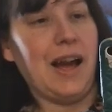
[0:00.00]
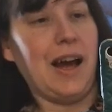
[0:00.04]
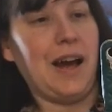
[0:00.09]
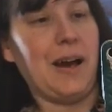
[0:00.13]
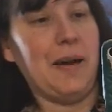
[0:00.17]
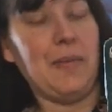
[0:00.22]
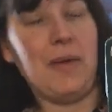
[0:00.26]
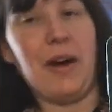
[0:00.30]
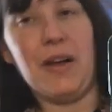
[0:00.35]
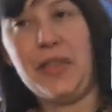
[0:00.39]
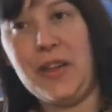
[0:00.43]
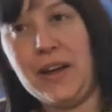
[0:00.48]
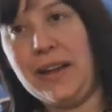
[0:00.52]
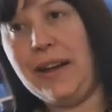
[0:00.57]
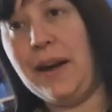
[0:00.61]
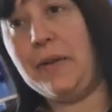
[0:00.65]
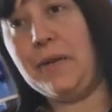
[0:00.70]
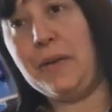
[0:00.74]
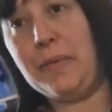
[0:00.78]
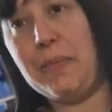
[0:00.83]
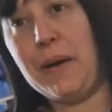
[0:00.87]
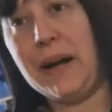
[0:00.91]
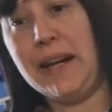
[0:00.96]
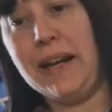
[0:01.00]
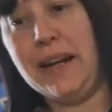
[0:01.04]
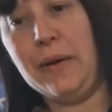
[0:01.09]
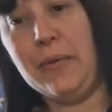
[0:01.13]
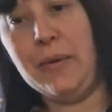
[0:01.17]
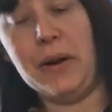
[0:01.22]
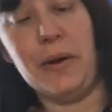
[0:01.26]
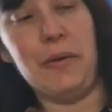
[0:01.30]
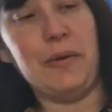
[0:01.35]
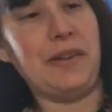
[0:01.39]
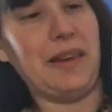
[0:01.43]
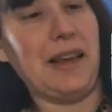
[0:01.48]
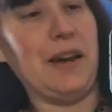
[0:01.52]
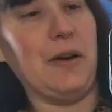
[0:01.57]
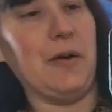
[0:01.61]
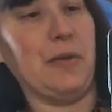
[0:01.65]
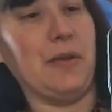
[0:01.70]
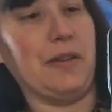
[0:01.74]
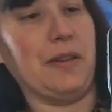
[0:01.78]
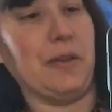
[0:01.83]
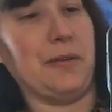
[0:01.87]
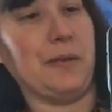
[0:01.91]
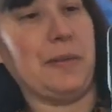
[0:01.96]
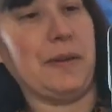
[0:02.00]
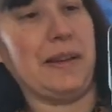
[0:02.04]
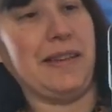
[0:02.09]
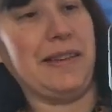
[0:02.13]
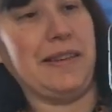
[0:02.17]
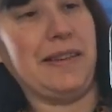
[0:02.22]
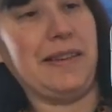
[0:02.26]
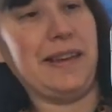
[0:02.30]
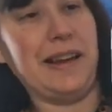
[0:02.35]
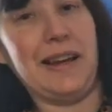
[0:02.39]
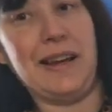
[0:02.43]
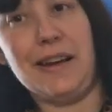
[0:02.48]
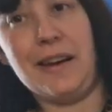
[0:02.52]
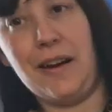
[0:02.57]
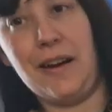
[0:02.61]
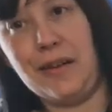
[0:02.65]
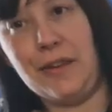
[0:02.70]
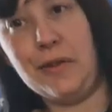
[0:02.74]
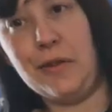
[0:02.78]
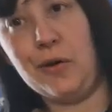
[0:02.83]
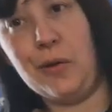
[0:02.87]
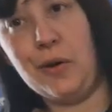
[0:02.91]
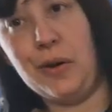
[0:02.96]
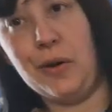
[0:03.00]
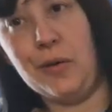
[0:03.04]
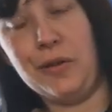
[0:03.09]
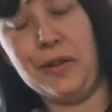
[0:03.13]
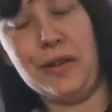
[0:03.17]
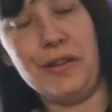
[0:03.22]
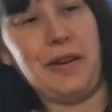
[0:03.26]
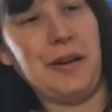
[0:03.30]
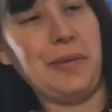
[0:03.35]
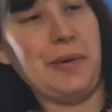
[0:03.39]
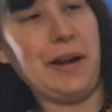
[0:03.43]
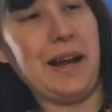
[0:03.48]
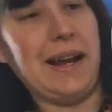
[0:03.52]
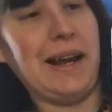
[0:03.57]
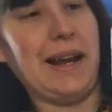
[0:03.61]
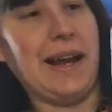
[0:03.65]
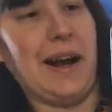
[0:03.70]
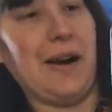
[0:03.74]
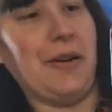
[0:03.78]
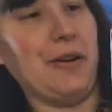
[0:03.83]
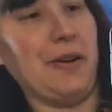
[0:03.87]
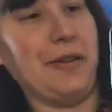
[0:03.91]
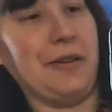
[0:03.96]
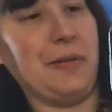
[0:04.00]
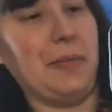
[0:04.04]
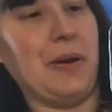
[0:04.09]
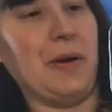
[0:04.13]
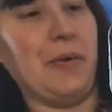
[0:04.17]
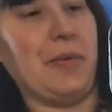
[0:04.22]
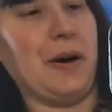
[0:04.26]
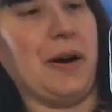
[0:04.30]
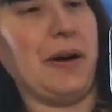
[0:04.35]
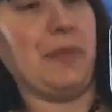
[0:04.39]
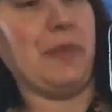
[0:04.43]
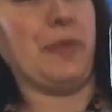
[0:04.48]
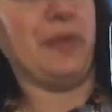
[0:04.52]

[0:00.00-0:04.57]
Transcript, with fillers: Um, I think that was mainly when I was ill because I was being sick and going to the toilet all the time. But anyhow, I lost a bit of weight.